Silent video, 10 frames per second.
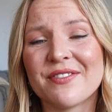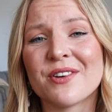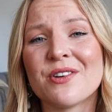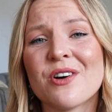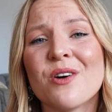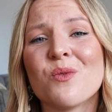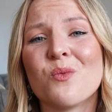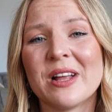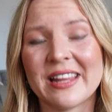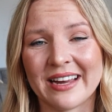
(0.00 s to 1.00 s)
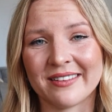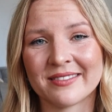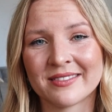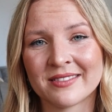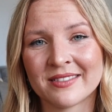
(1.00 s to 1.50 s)
if you're not willing
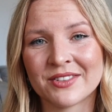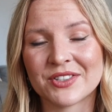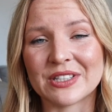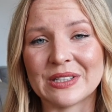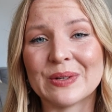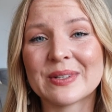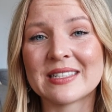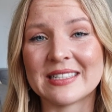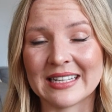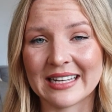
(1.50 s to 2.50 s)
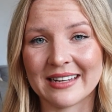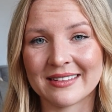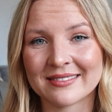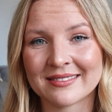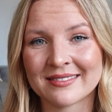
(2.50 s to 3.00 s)
to look silly,
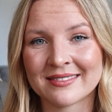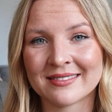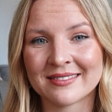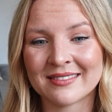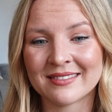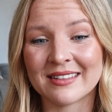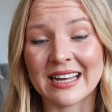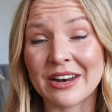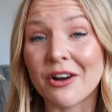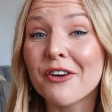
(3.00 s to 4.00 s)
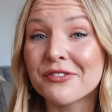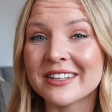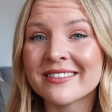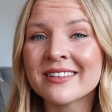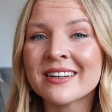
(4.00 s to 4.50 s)
and
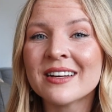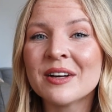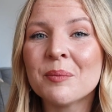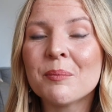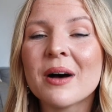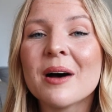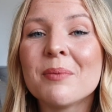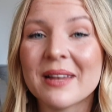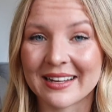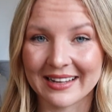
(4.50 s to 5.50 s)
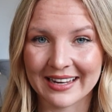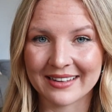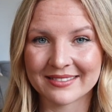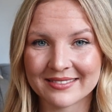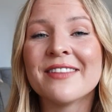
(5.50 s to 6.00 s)
often
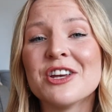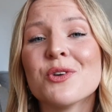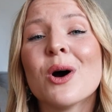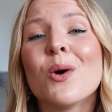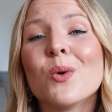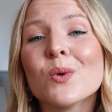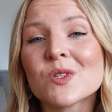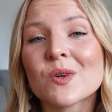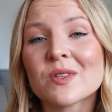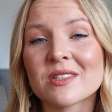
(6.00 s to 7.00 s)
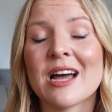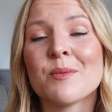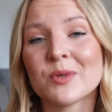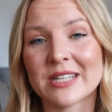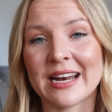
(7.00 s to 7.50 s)
publicly, then you are also
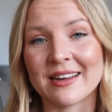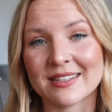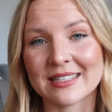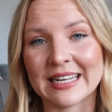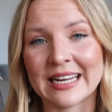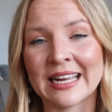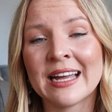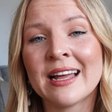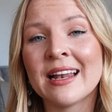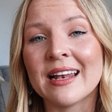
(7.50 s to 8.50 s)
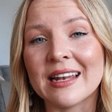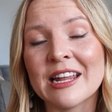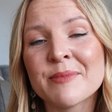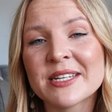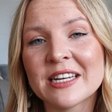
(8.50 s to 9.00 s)
simultaneously
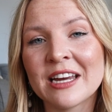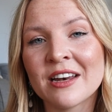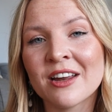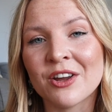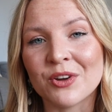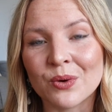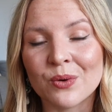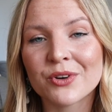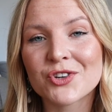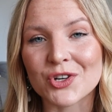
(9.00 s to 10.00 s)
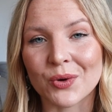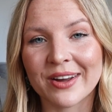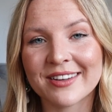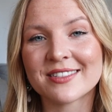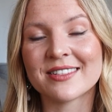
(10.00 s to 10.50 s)
limiting your
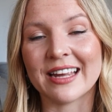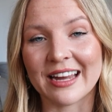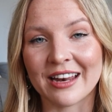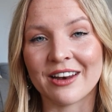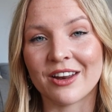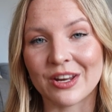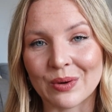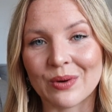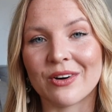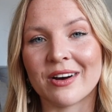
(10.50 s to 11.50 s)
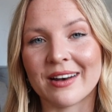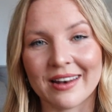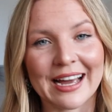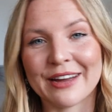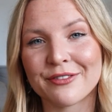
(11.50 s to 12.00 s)
choice in your
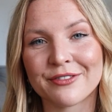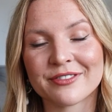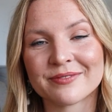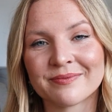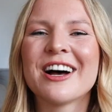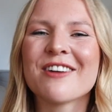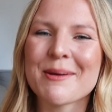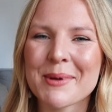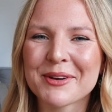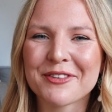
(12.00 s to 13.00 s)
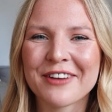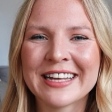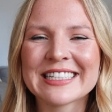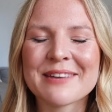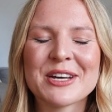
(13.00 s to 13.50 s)
life. All right, my beautiful
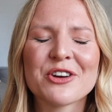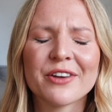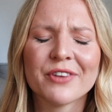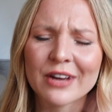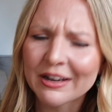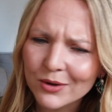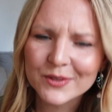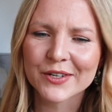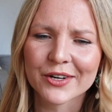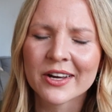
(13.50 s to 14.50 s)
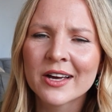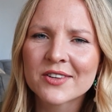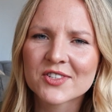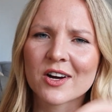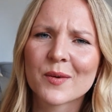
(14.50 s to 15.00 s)
friends, let me know if you have also
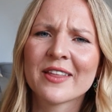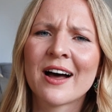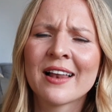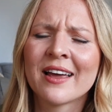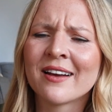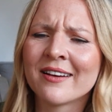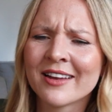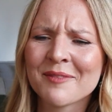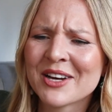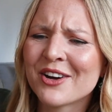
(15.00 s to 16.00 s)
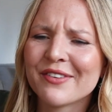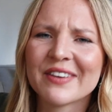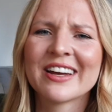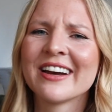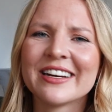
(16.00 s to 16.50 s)
struggled with eyeliner, and let me know if you've
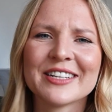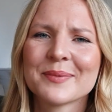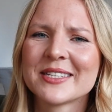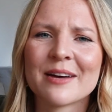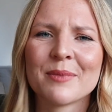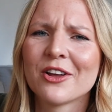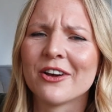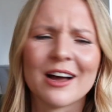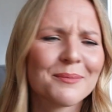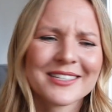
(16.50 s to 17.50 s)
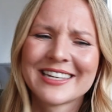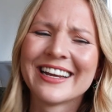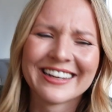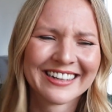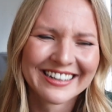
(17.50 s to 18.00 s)
got any tips down below.
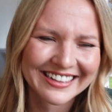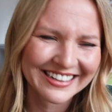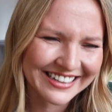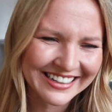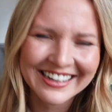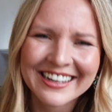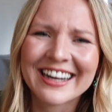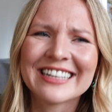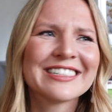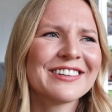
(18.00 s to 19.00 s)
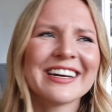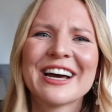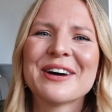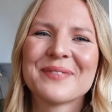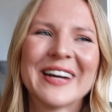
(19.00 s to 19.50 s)
I still need
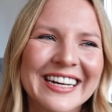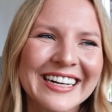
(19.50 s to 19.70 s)
help.